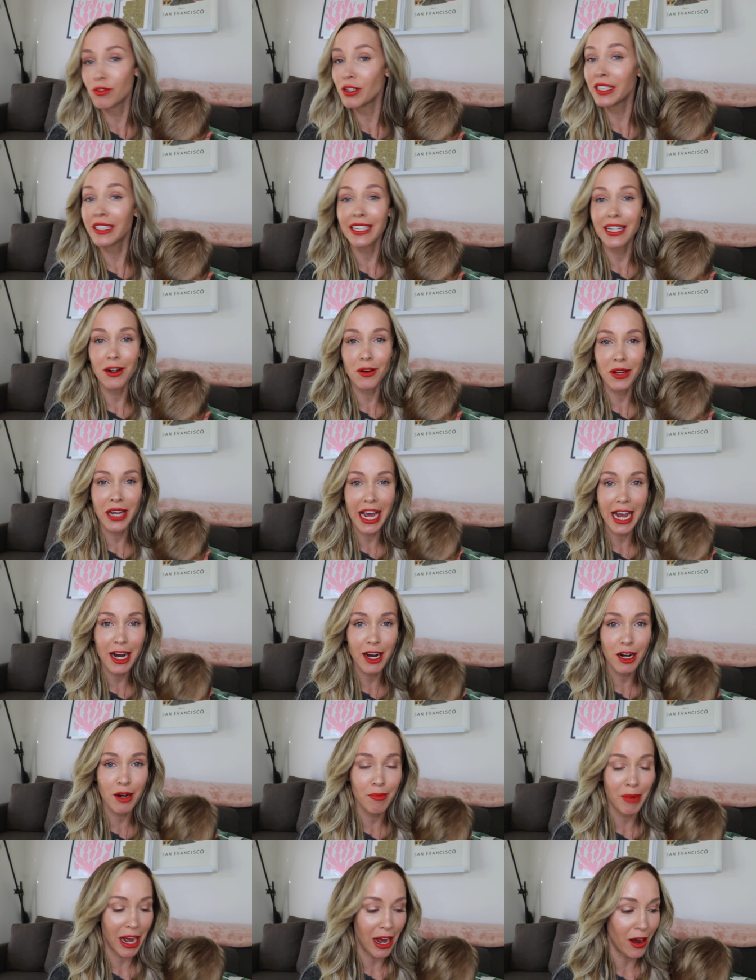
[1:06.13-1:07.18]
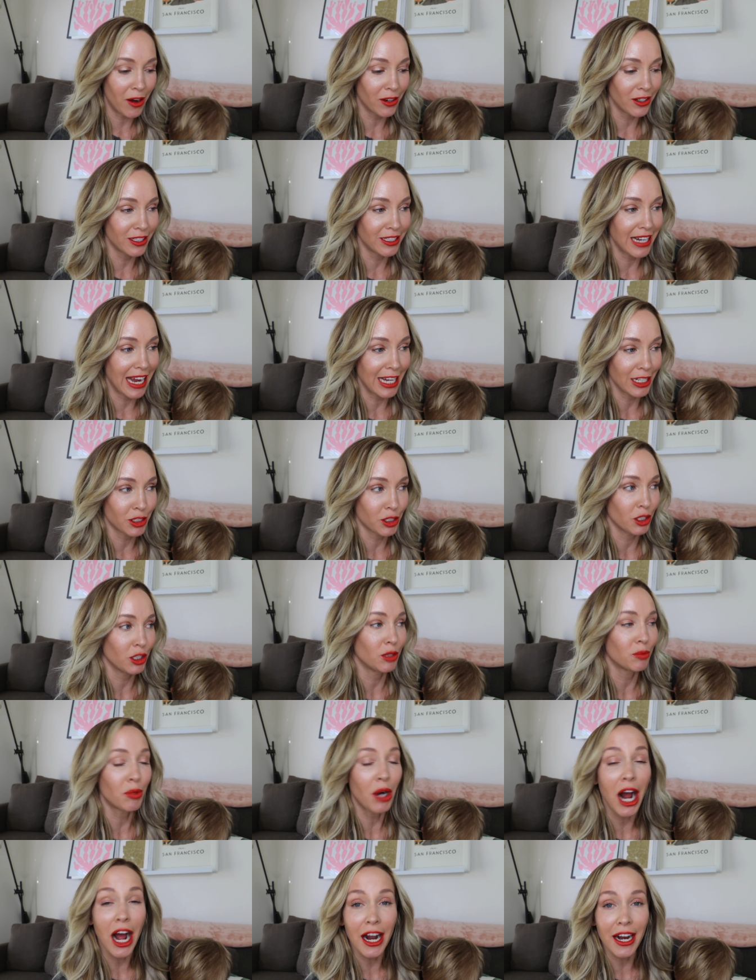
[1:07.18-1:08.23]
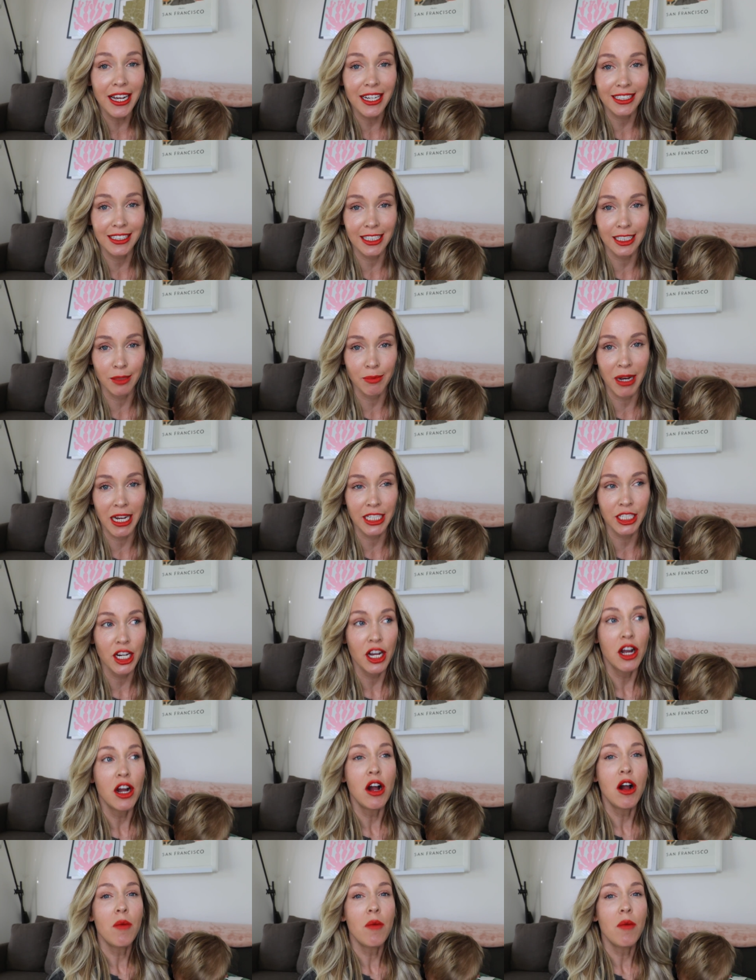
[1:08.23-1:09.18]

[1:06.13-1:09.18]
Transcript: really don't care about natural products as much,